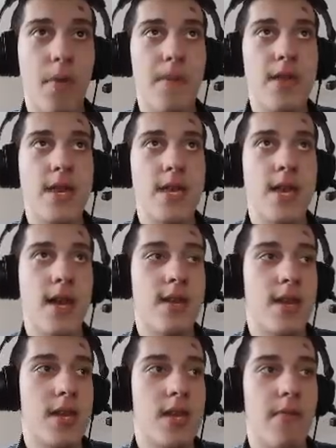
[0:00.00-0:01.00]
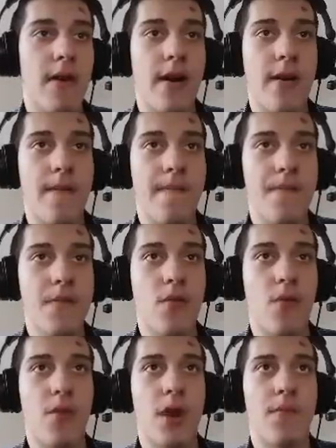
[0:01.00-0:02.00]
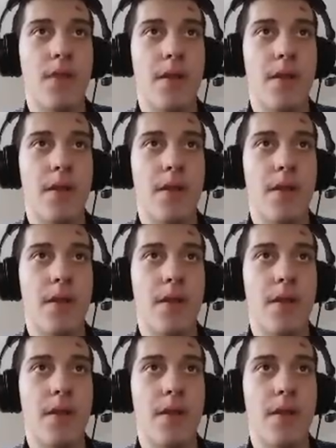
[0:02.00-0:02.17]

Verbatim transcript: biti zadnja stvar koju moramo